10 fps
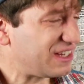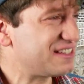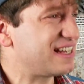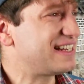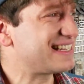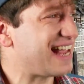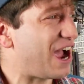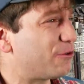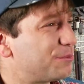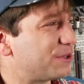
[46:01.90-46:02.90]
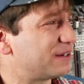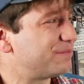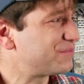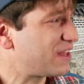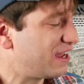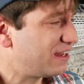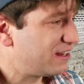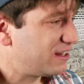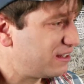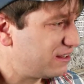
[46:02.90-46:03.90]
It's like sour, but
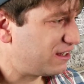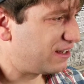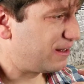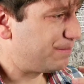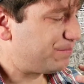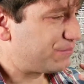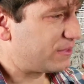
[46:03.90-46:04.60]
the